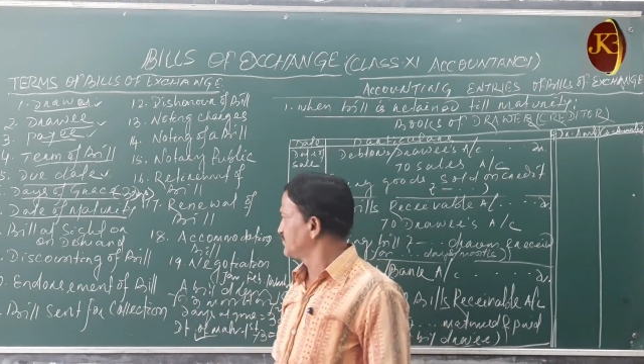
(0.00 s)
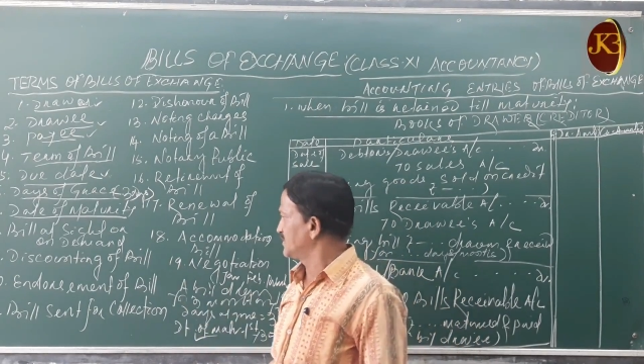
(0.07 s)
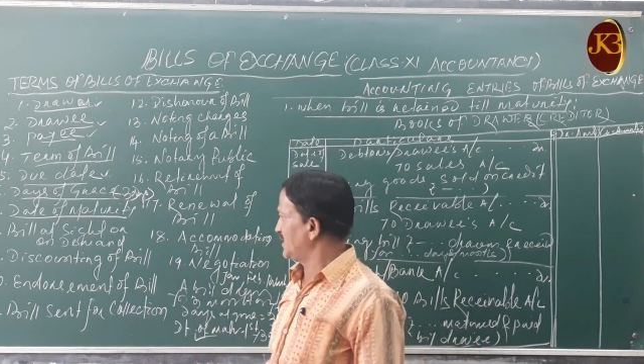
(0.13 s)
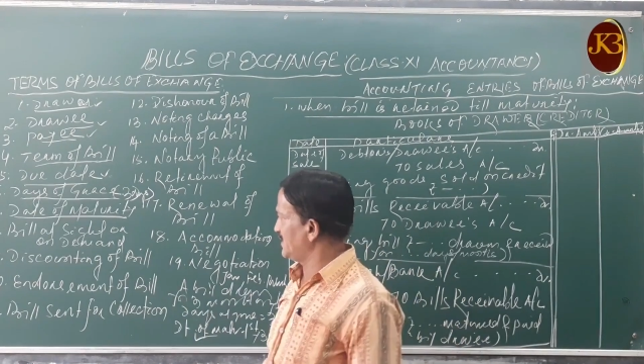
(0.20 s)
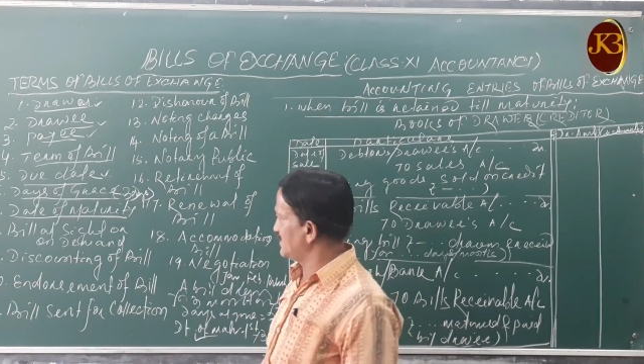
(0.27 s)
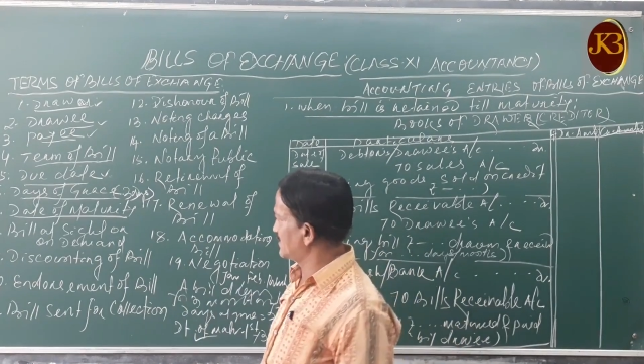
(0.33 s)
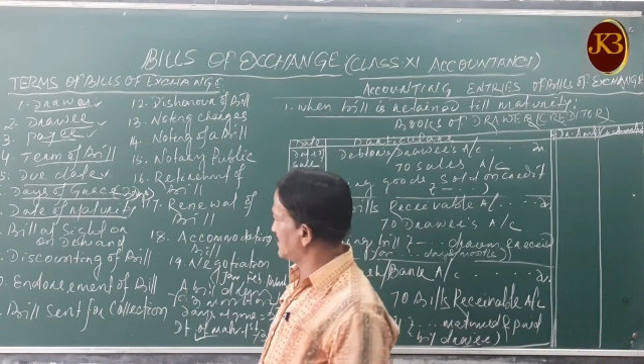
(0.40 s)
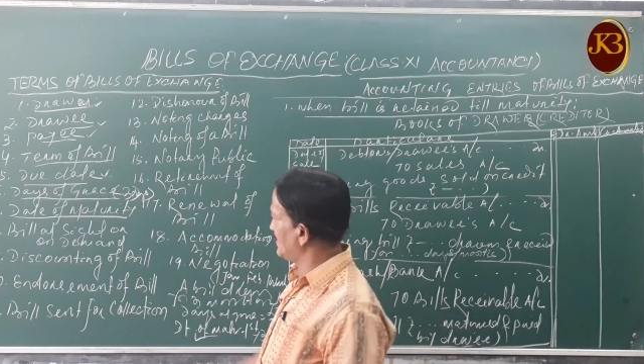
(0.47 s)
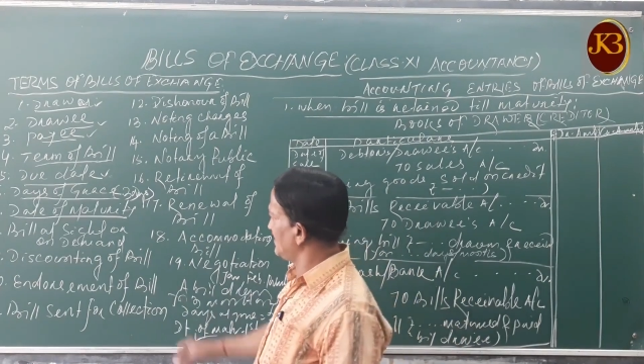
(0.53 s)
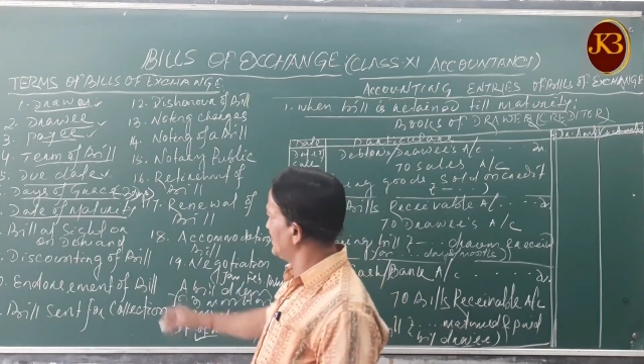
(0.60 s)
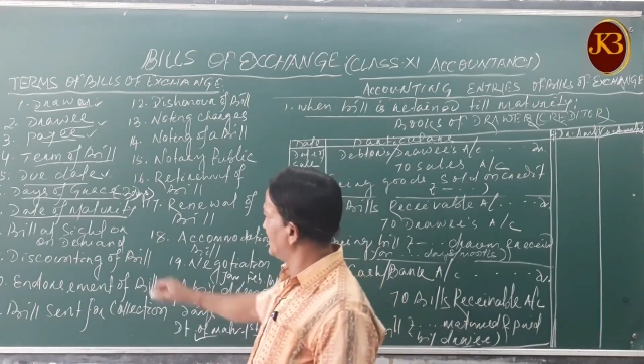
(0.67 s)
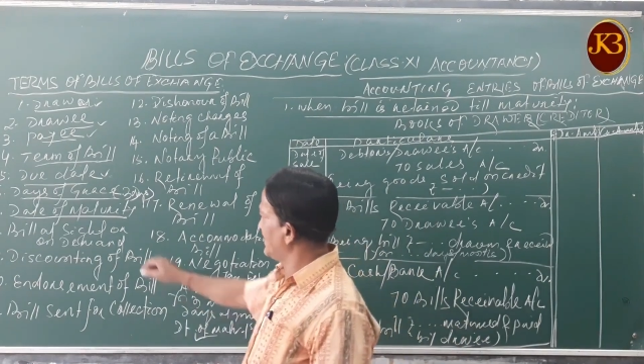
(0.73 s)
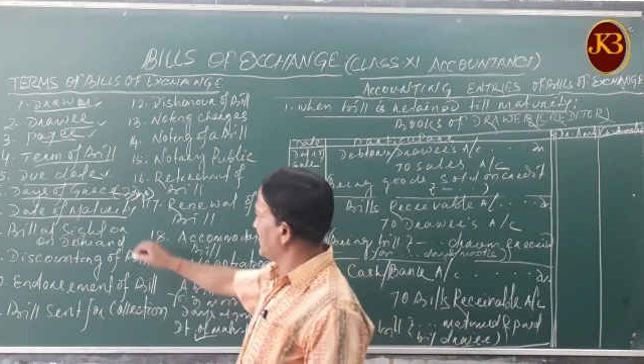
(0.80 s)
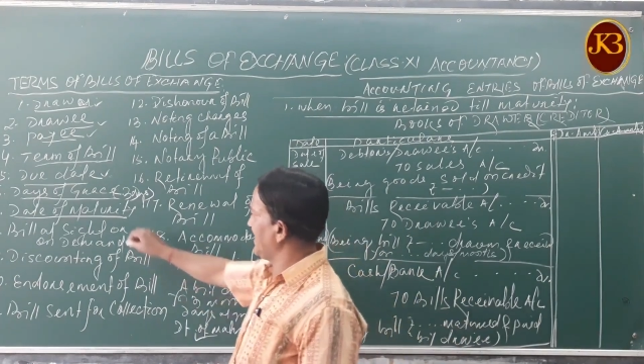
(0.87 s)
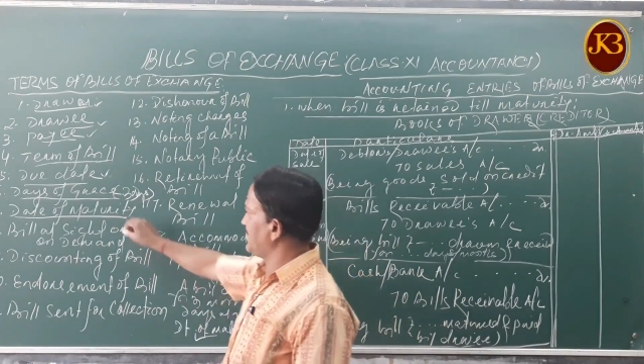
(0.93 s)
That is
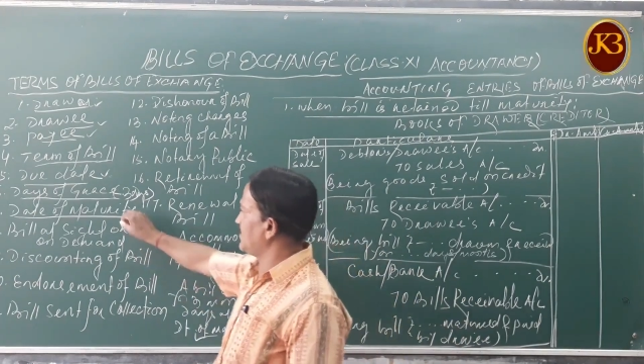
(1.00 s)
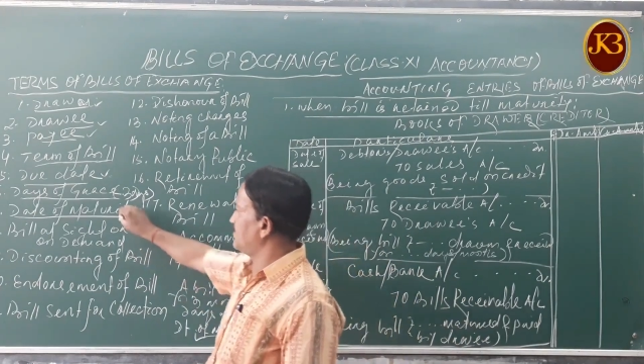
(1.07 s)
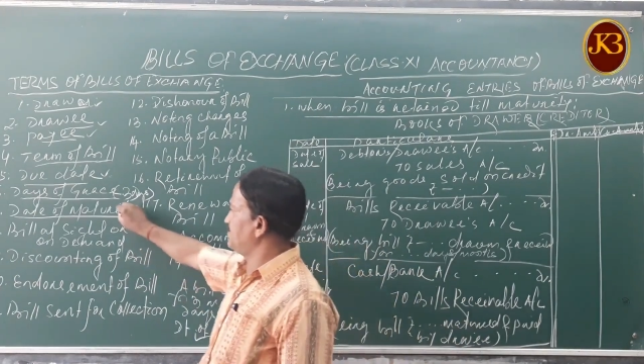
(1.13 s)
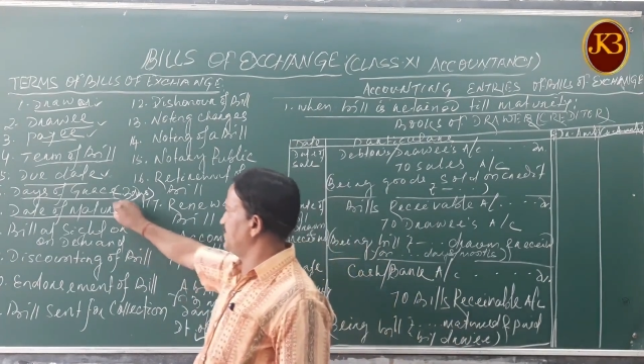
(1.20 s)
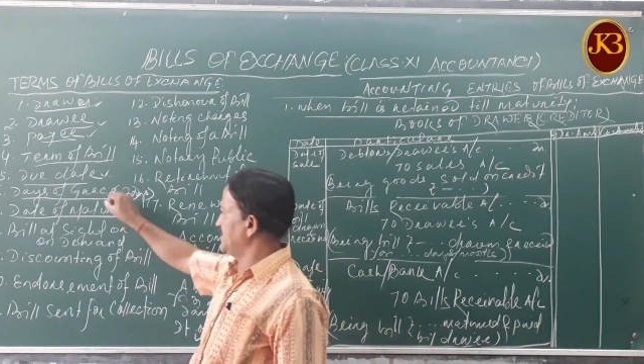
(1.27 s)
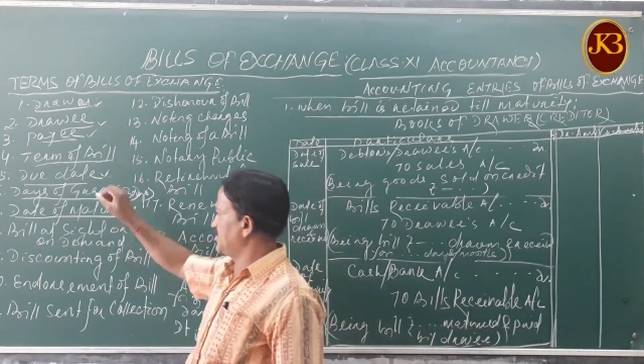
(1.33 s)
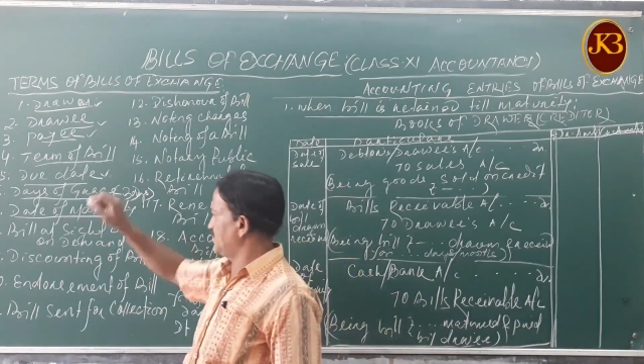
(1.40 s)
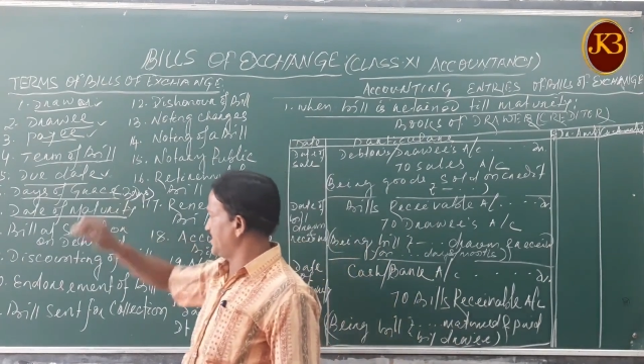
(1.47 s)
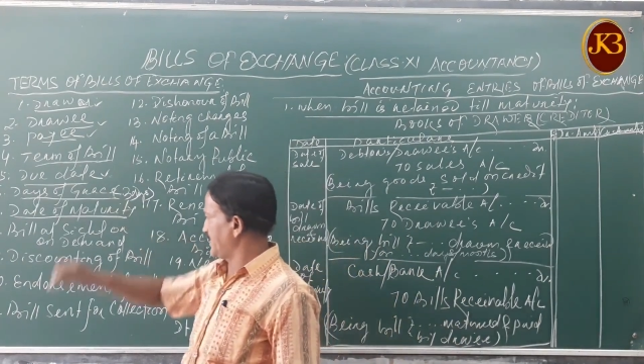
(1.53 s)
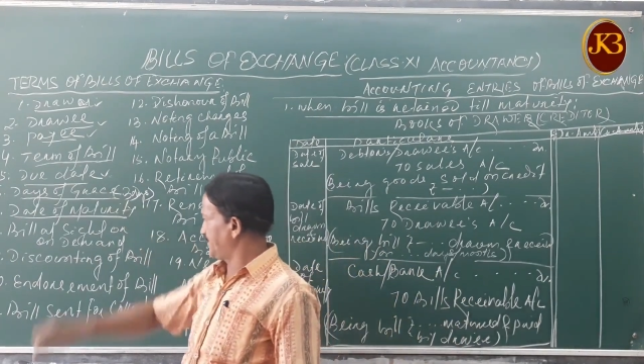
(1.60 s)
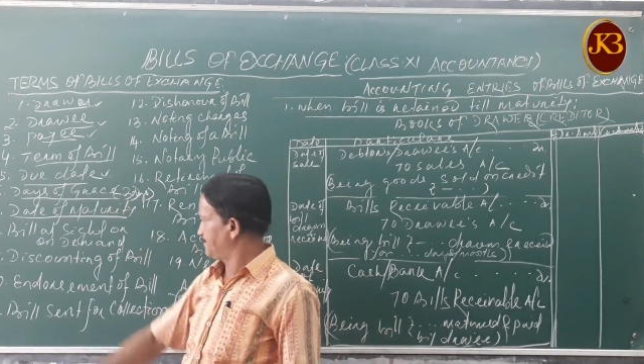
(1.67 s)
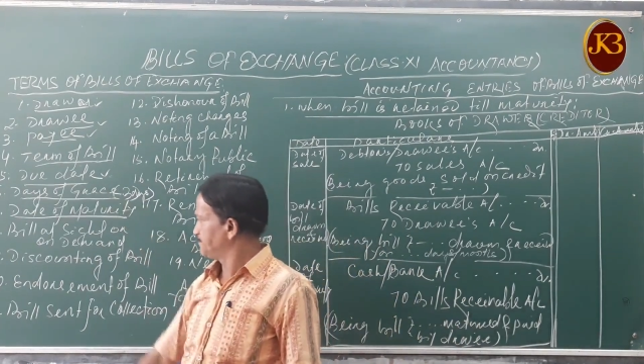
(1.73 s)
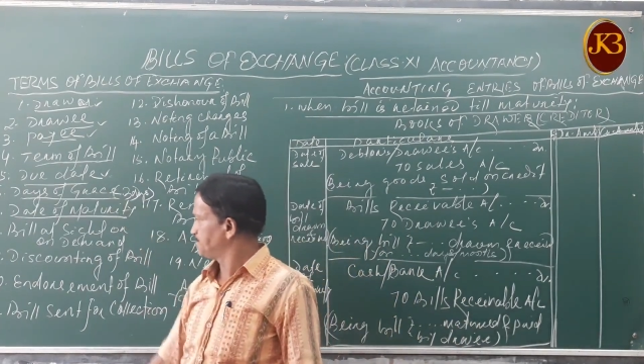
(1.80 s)
the date of maturity.